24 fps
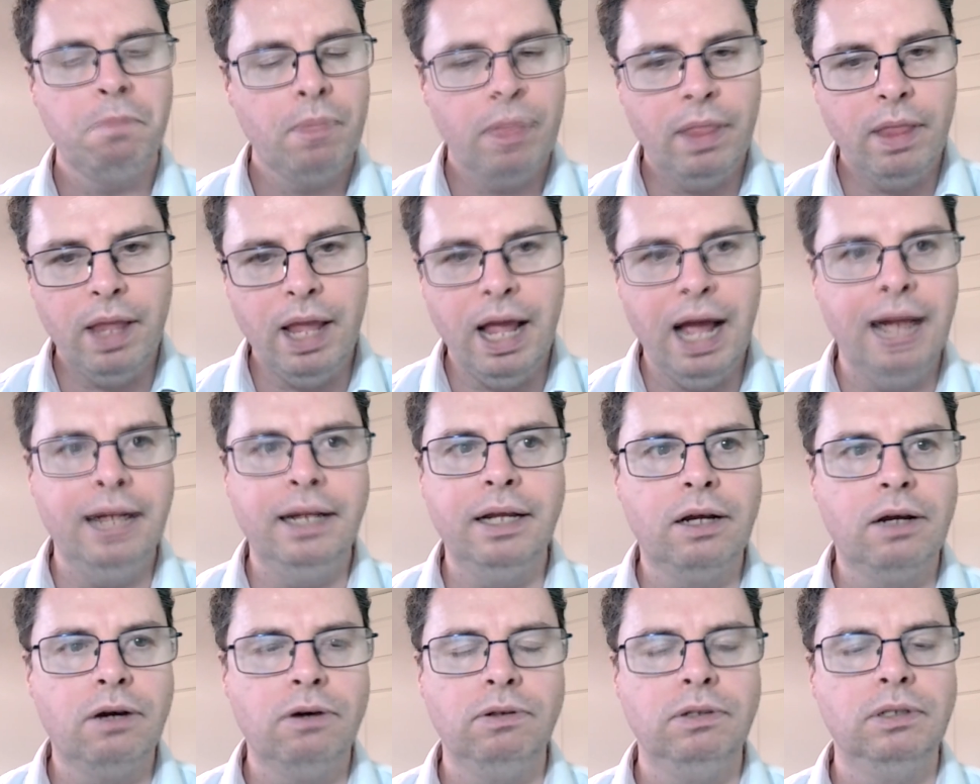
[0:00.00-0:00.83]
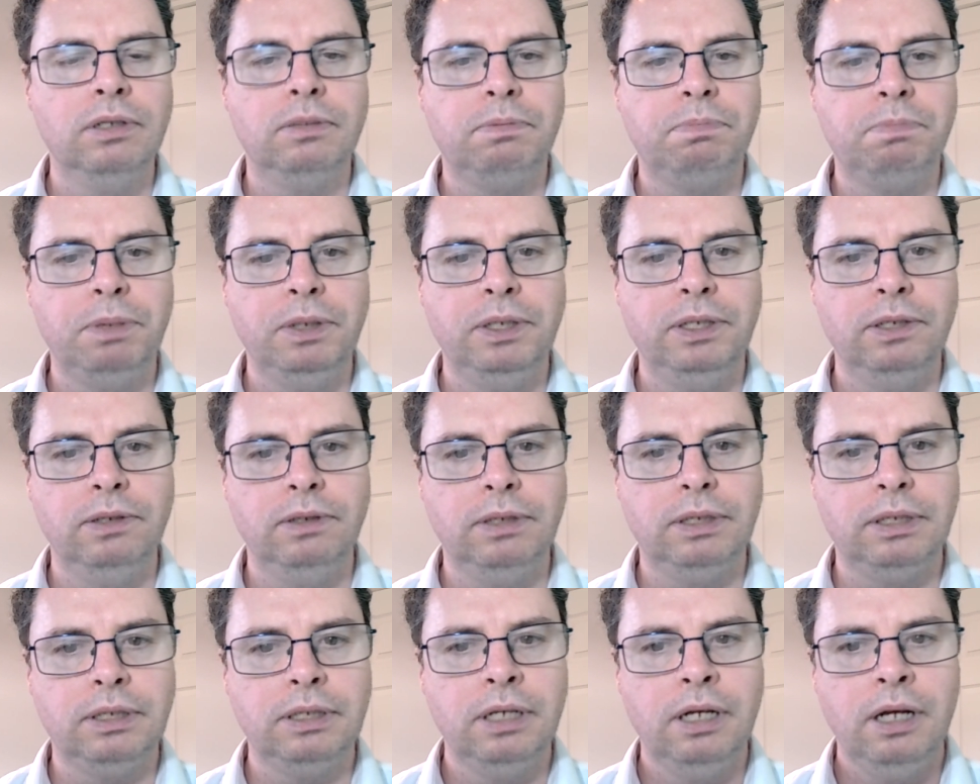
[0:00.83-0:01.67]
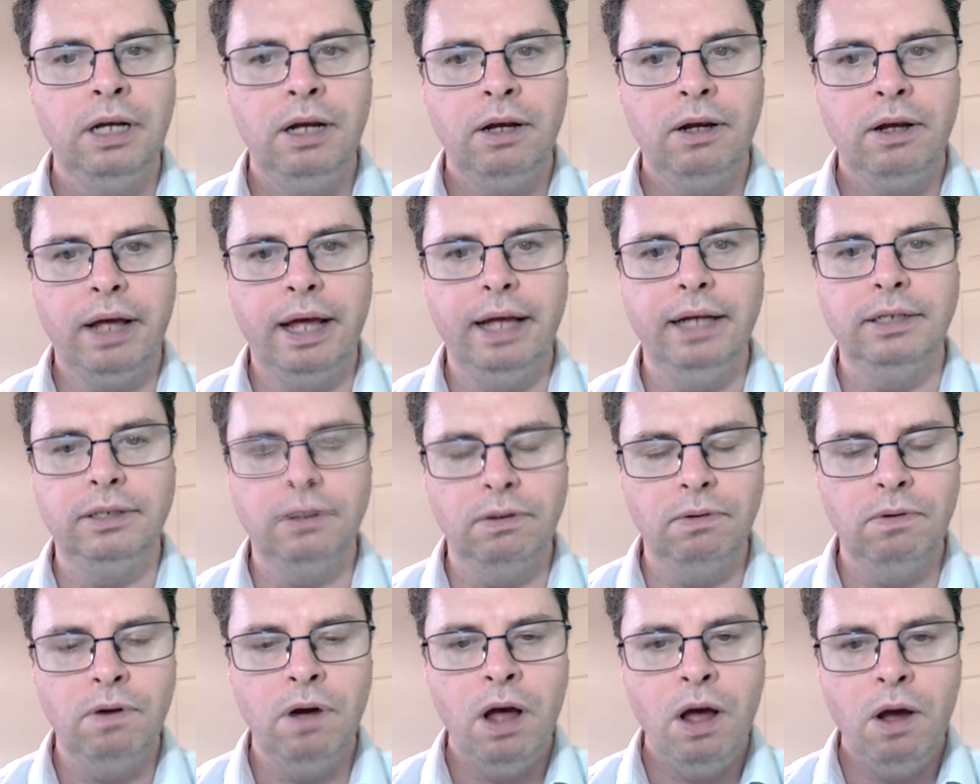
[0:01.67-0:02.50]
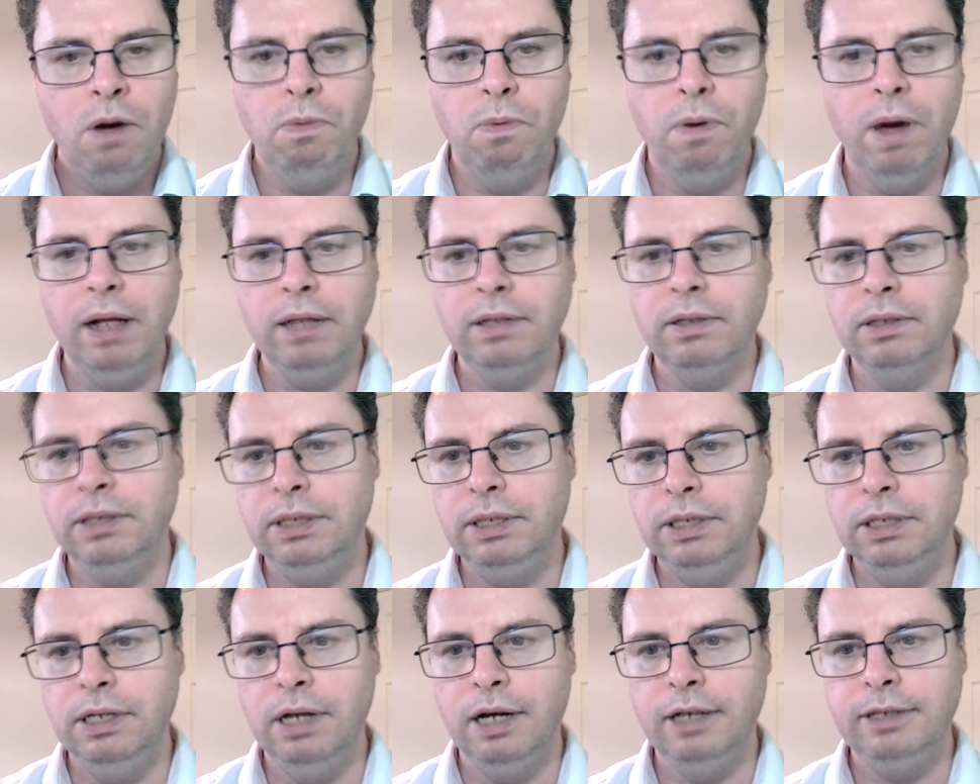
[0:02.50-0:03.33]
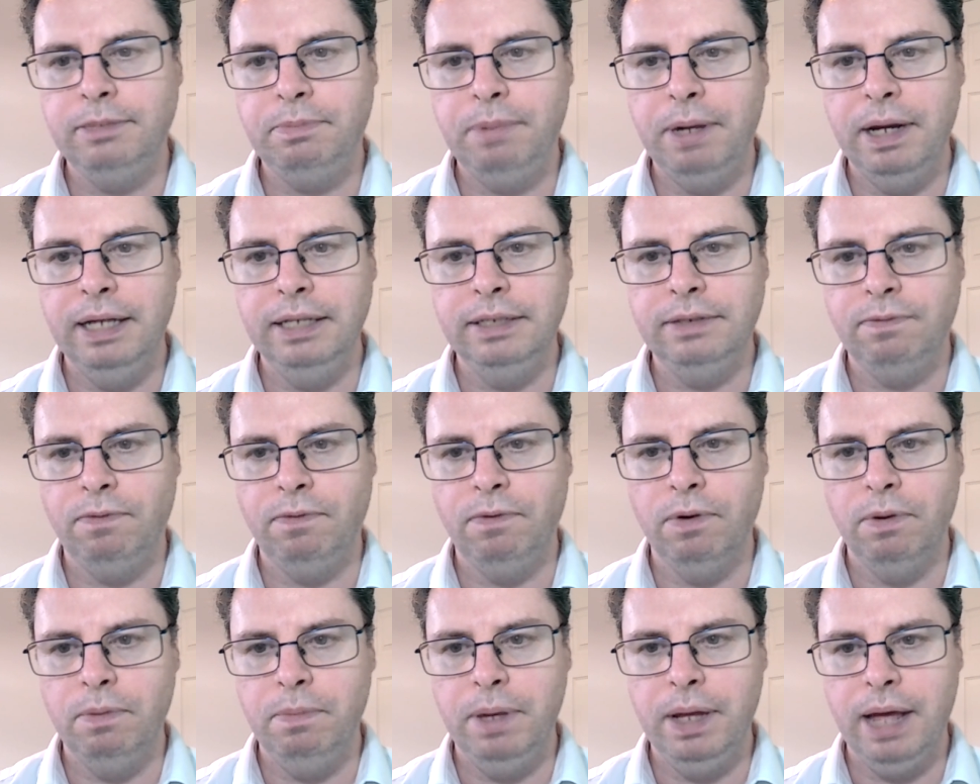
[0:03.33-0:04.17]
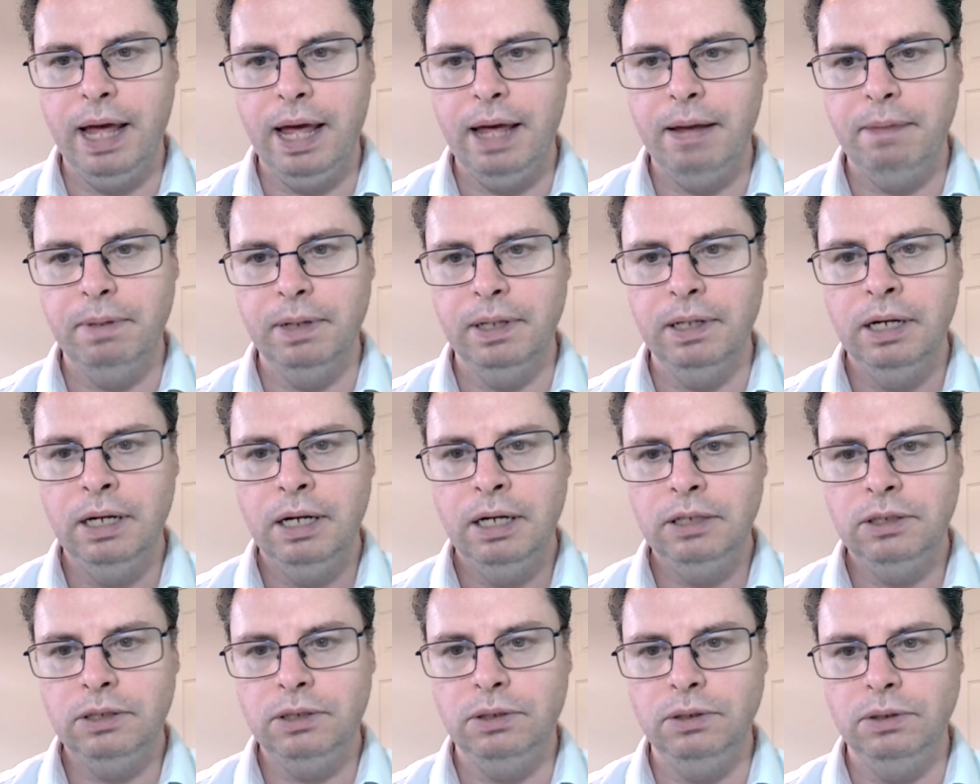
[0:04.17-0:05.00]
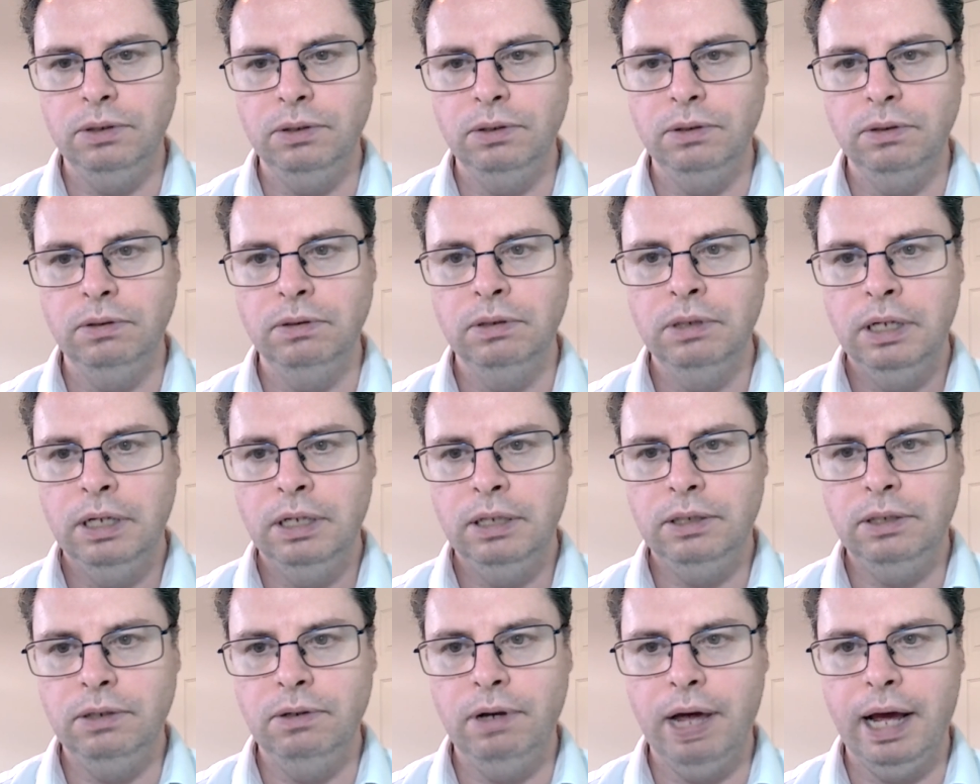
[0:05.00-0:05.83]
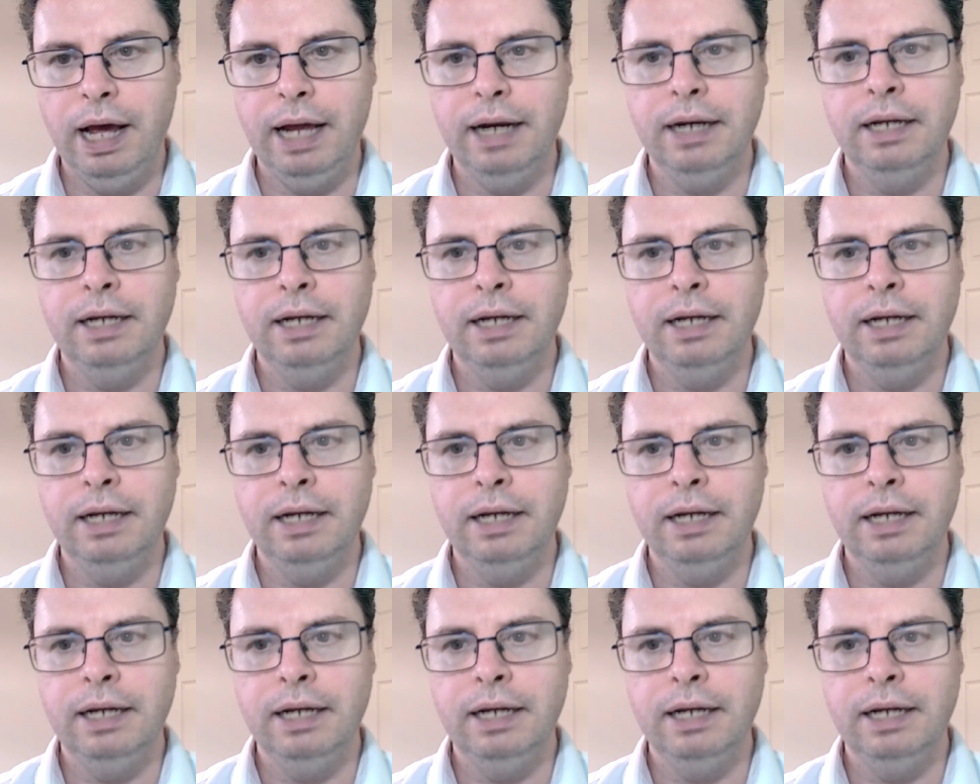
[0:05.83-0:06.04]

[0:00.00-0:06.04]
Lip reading: and they couldn't produce. Okay, so well done to the Ospreys for being able to do that.